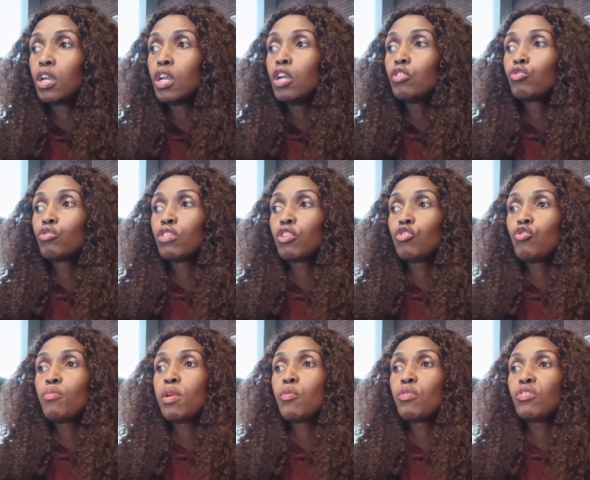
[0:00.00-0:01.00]
so that you
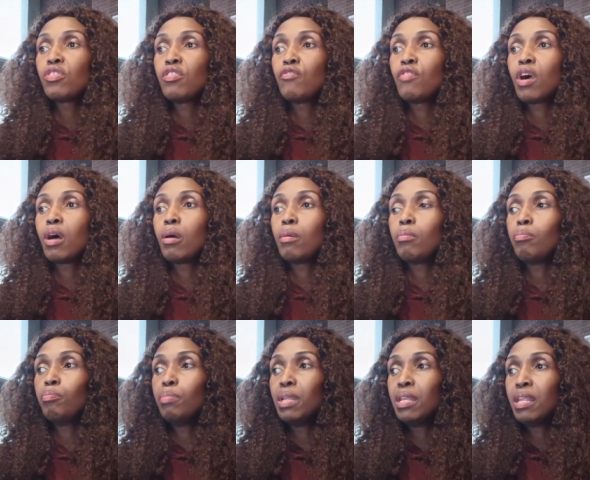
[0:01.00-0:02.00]
may receive a
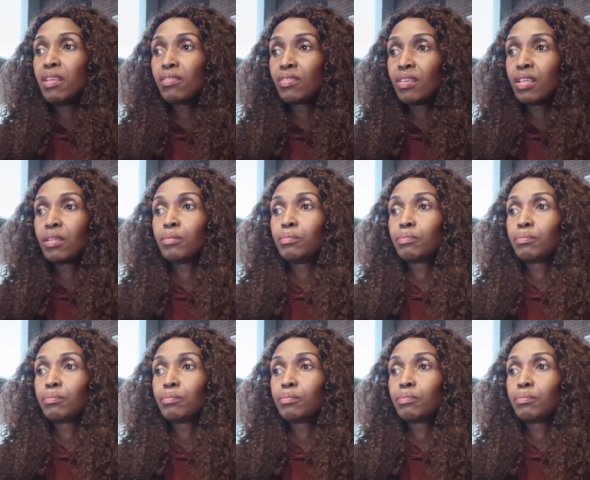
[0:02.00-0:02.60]
blessing.